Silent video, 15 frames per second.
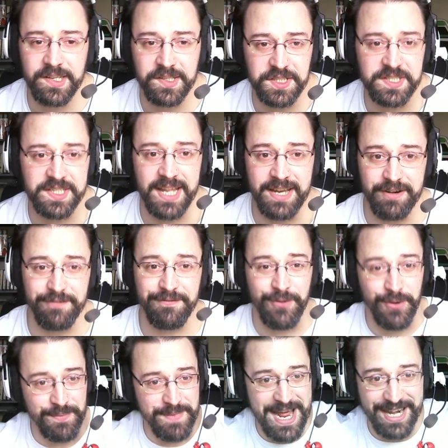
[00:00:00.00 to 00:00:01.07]
It's just that your
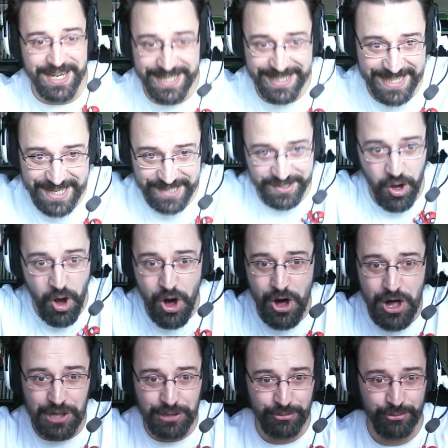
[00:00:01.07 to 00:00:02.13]
formatting is
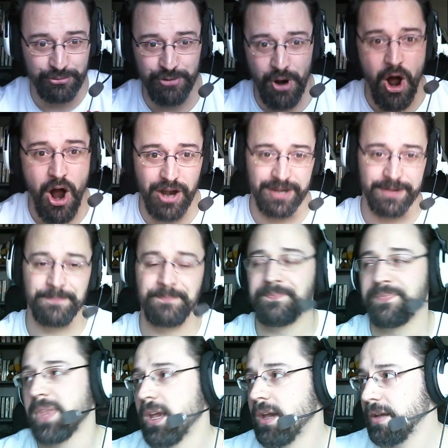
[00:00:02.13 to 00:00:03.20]
all wrong.
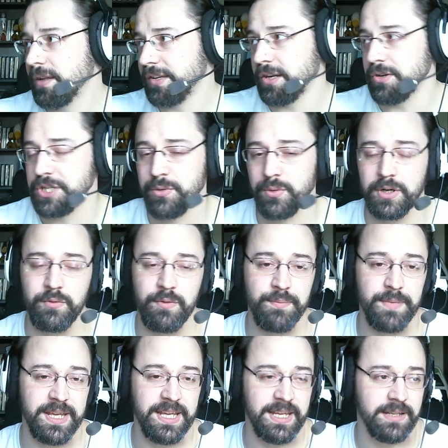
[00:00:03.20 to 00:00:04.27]
So she worked with
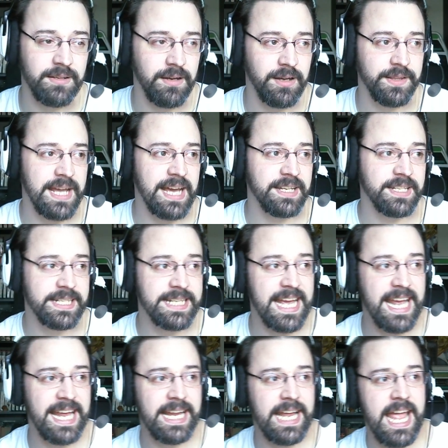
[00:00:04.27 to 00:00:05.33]
me on that
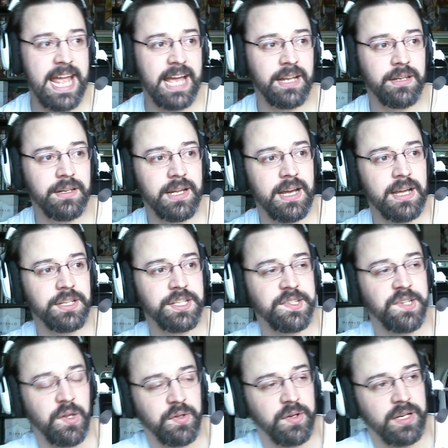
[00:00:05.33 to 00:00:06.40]
today, and
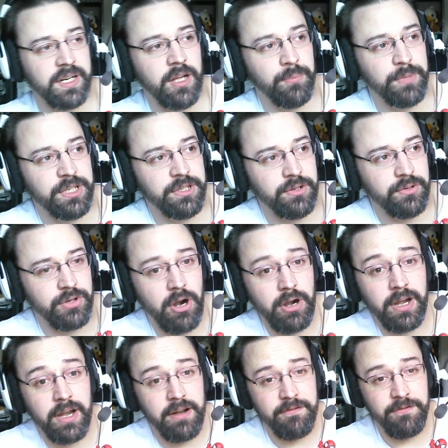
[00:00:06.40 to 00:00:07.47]
she's also going to help me do
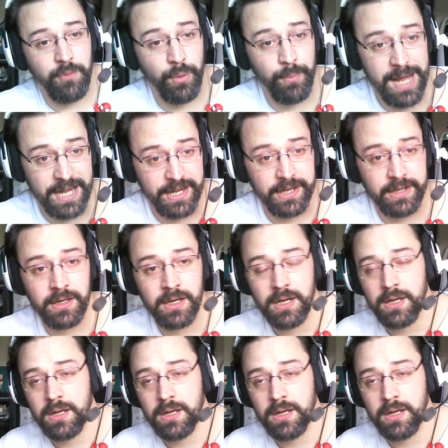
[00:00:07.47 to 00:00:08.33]
targeted formatting